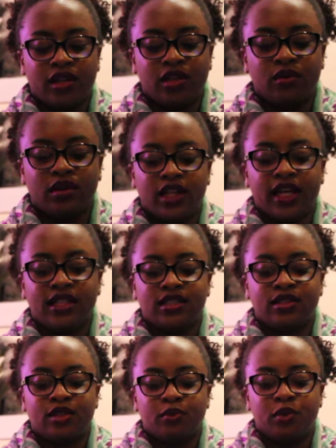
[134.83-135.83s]
you glaze
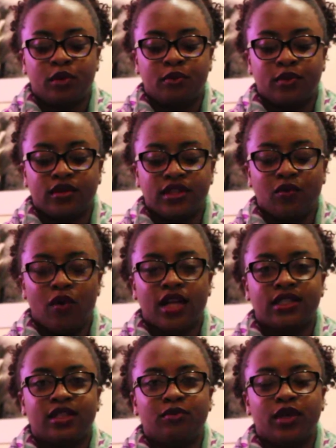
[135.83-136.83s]
at your pupils and
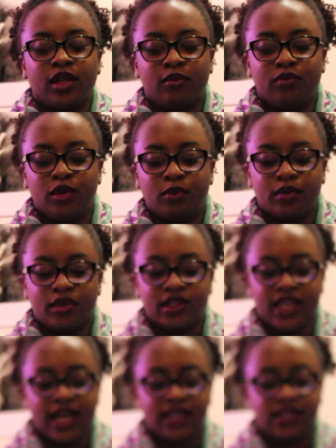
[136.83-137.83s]
watch them become pupils
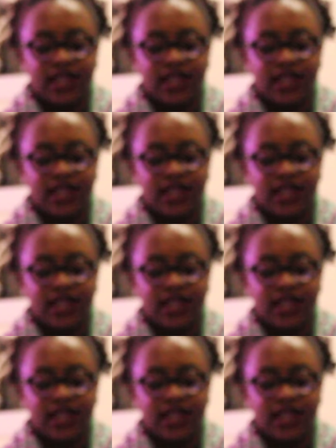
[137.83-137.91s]
as